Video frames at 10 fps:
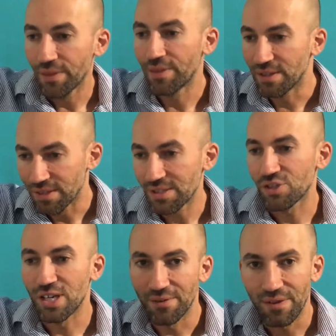this
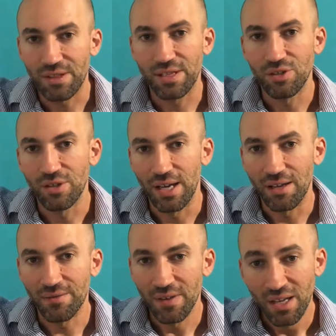traffic that you
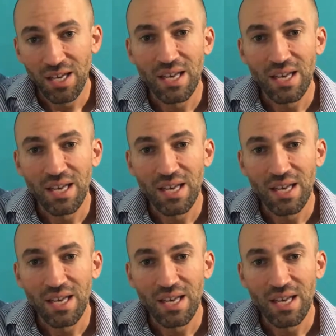have